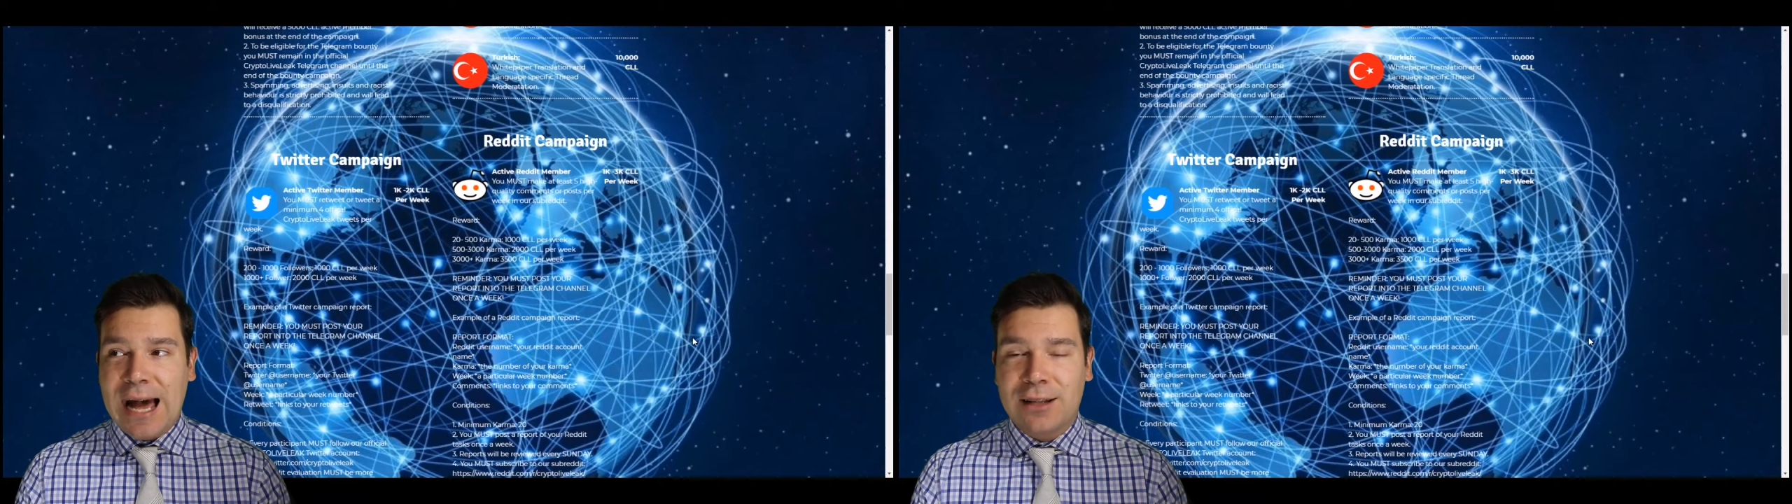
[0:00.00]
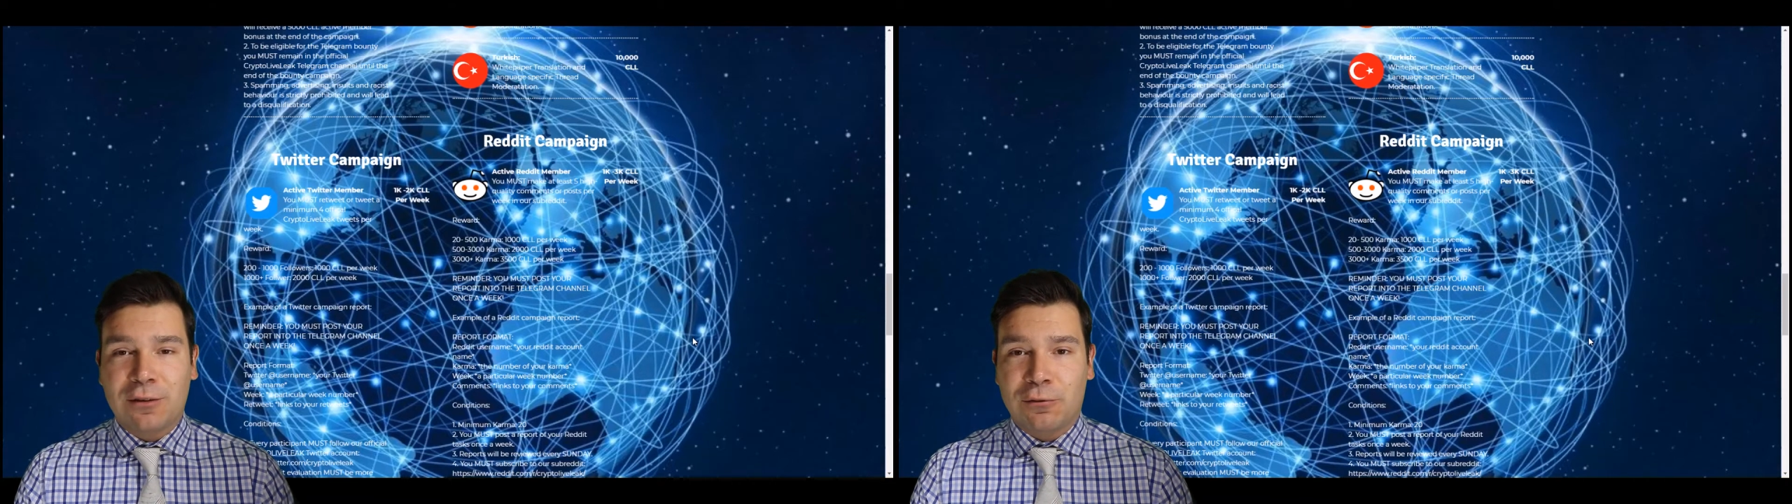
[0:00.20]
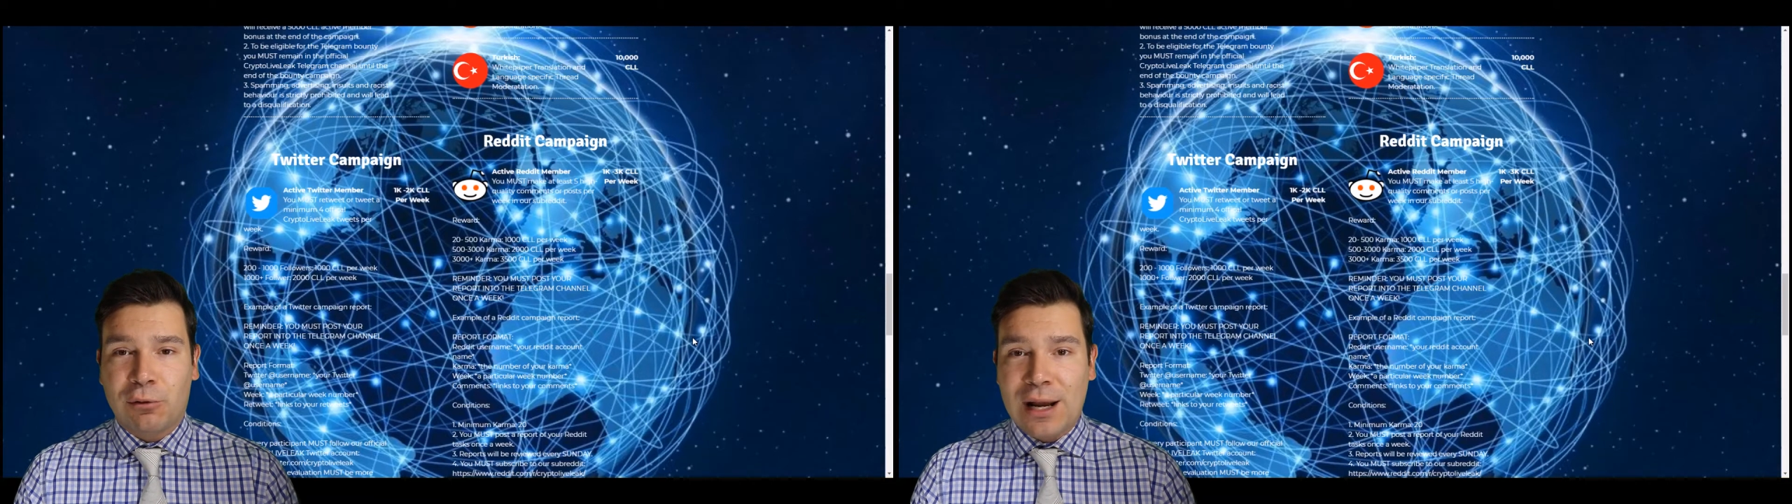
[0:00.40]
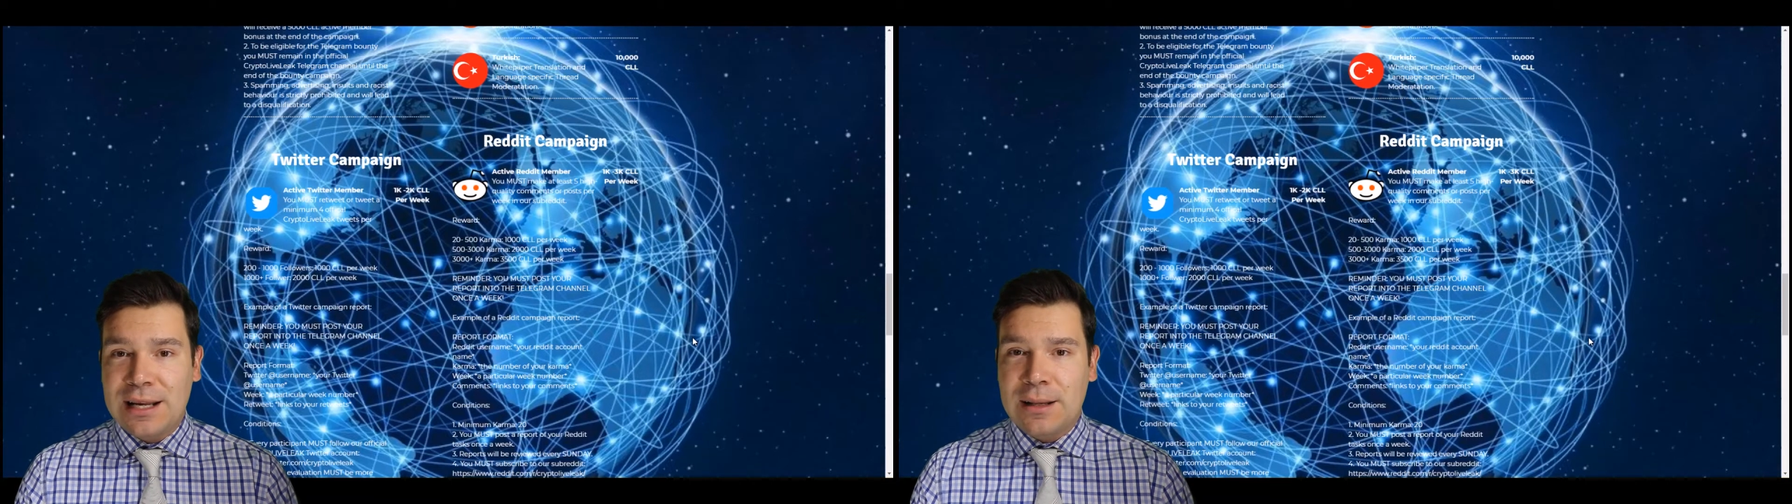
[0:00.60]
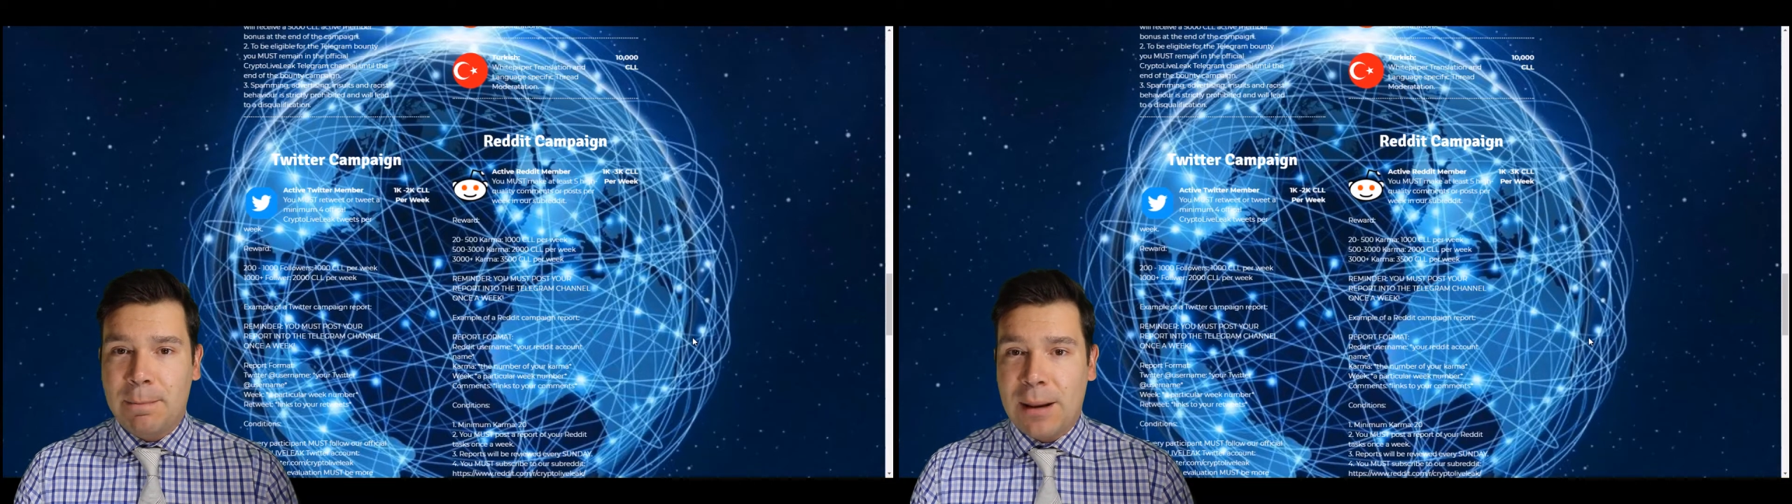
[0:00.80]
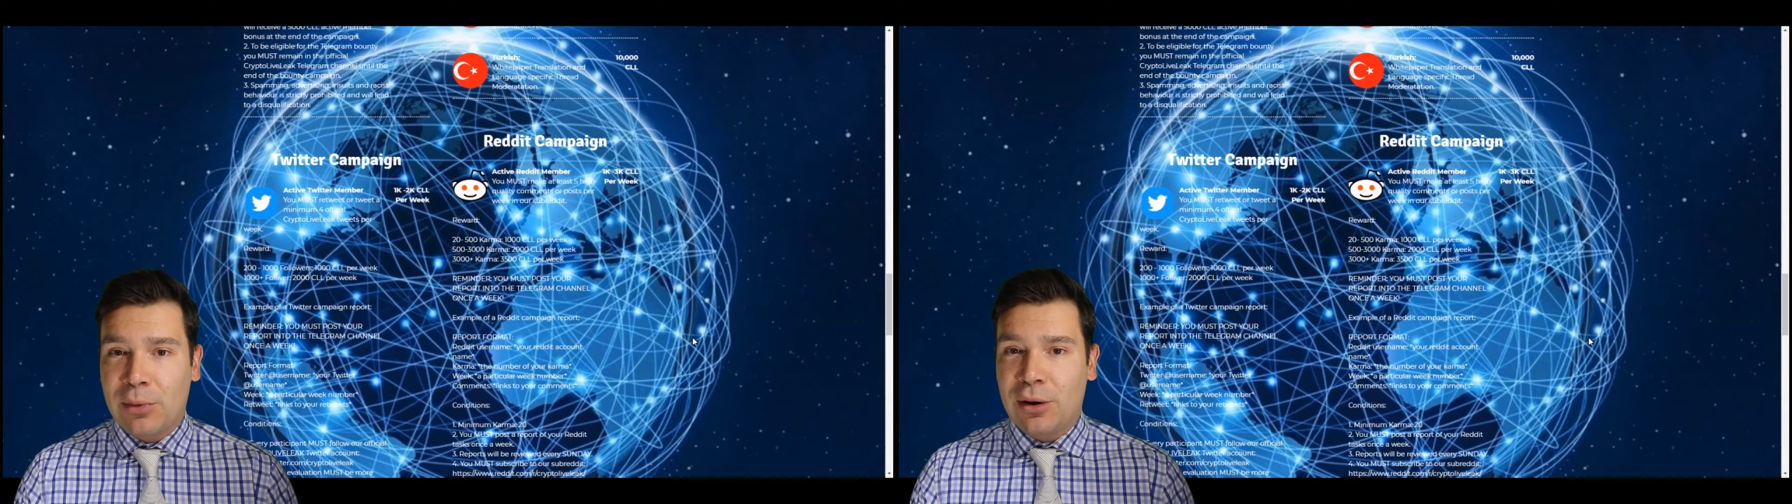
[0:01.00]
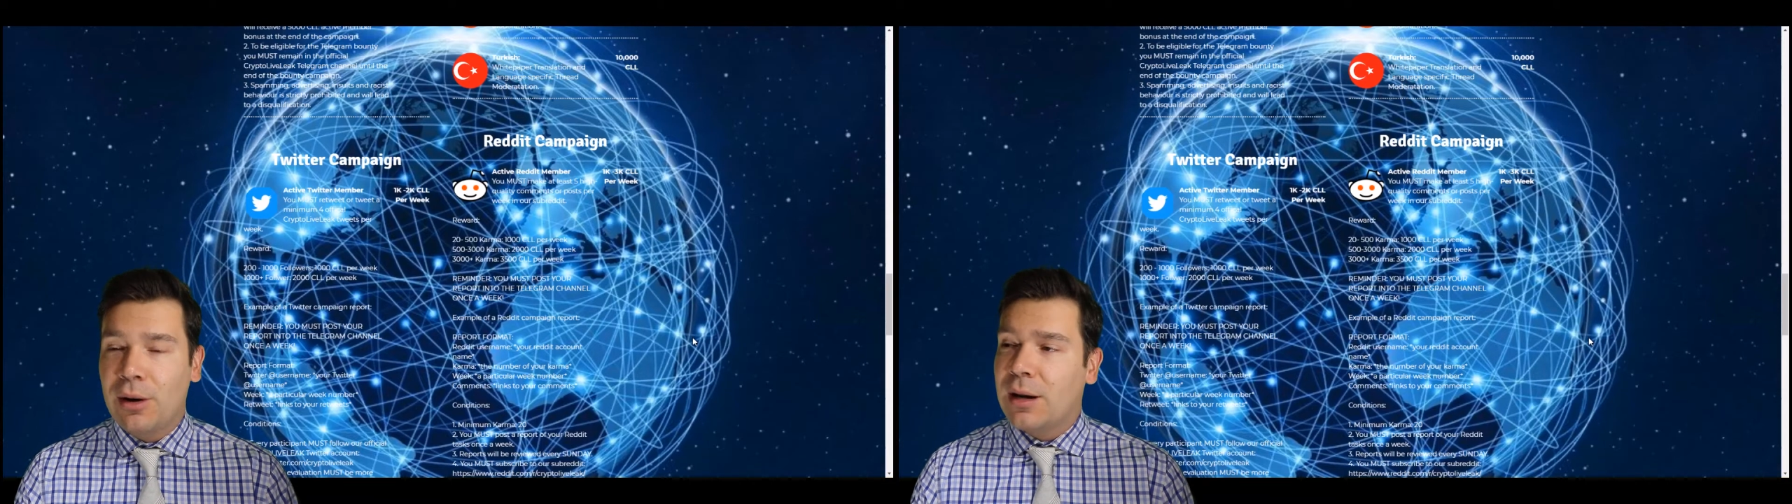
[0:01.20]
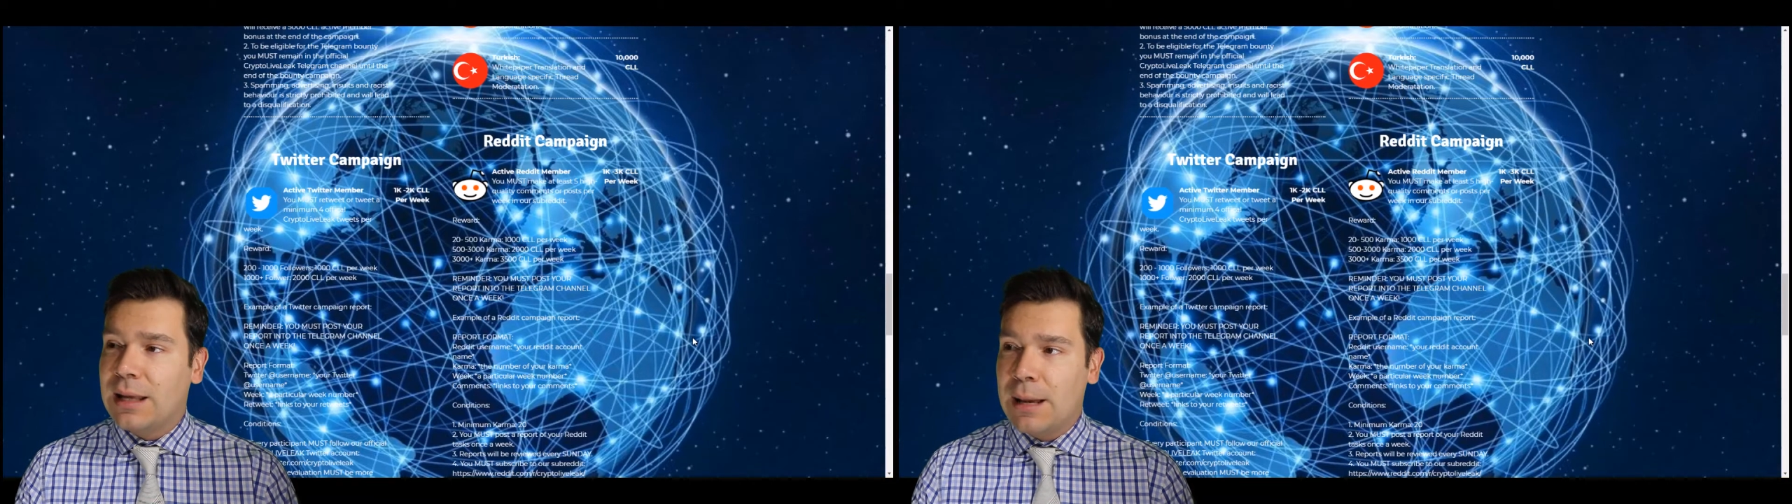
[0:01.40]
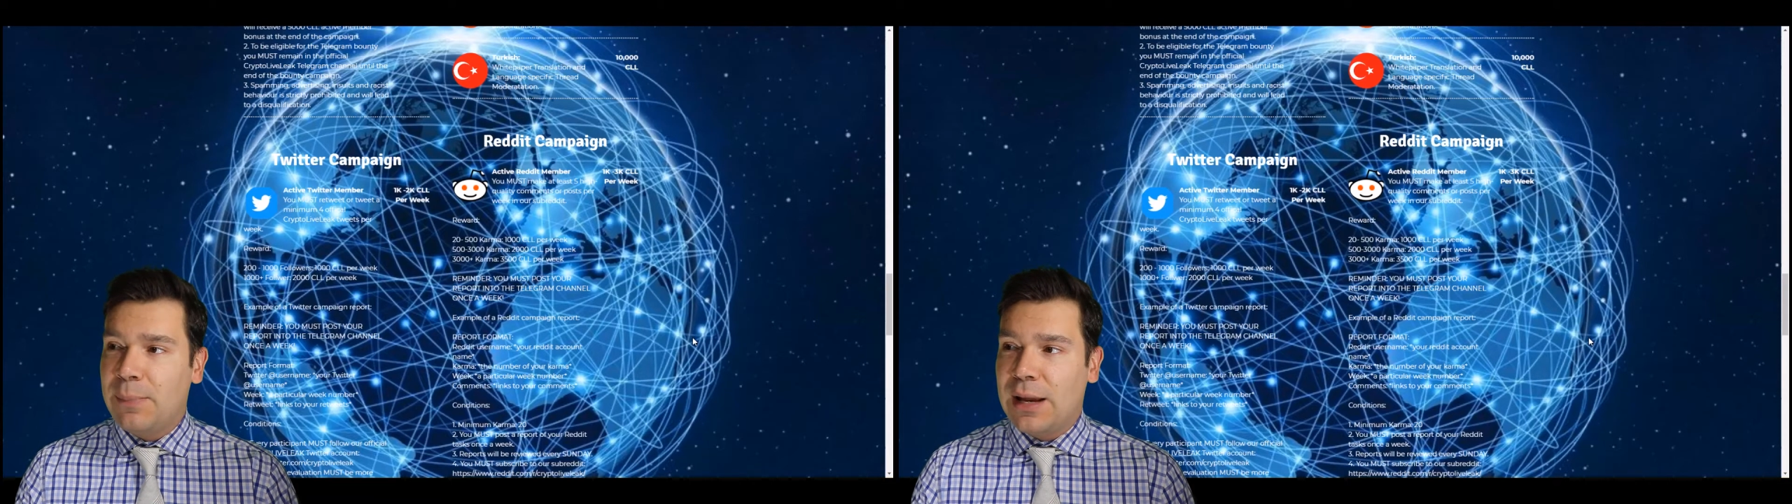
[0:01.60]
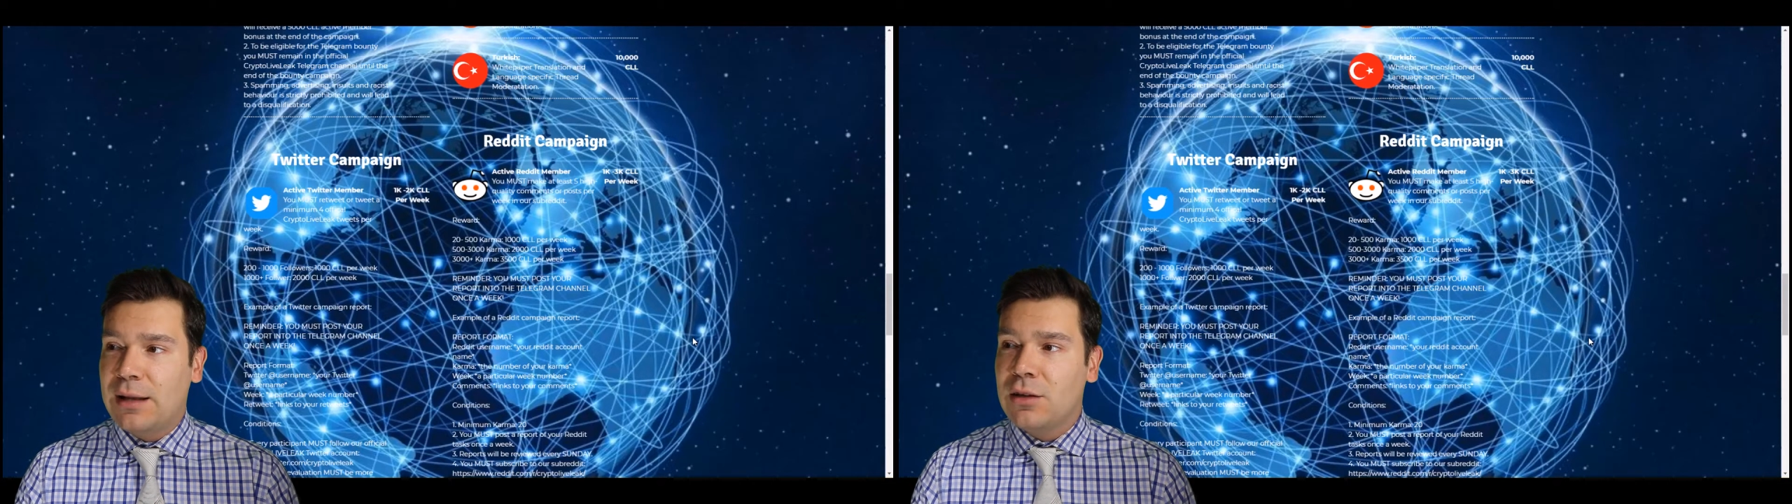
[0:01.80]
active Reddit member
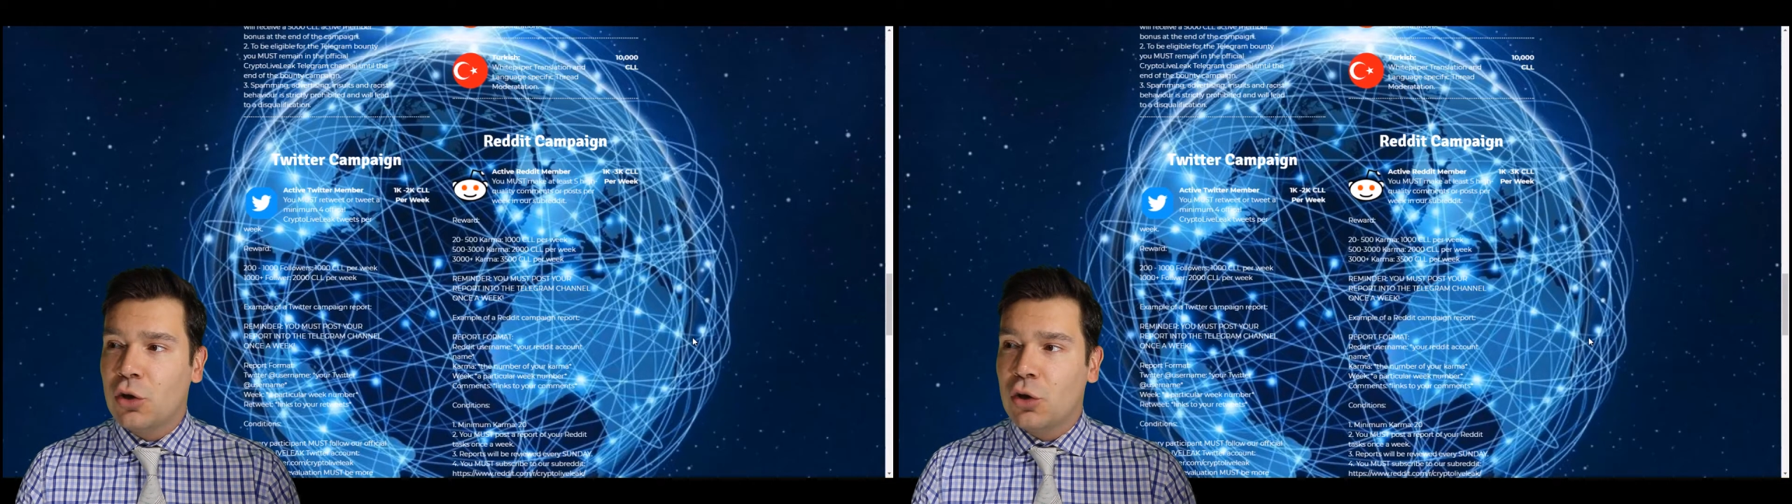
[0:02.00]
campaign,